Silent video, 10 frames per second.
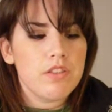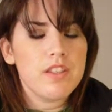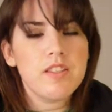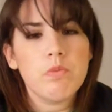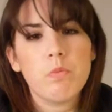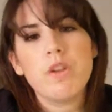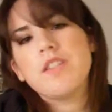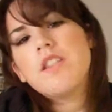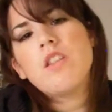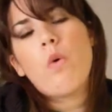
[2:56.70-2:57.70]
This
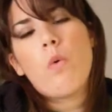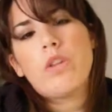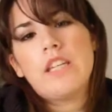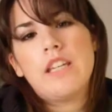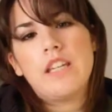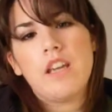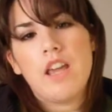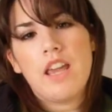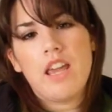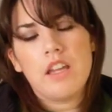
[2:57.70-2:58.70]
wasn't the only
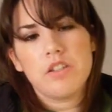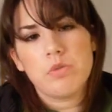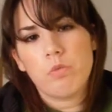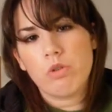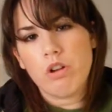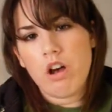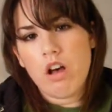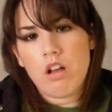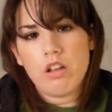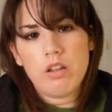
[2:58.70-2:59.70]
Andy
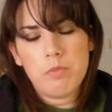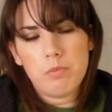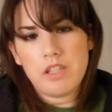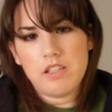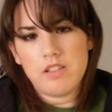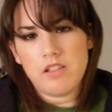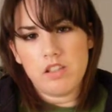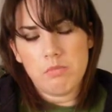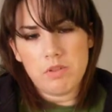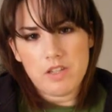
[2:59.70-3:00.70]
Warhol piece in
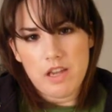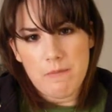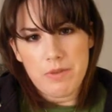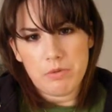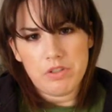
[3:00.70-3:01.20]
the museum. There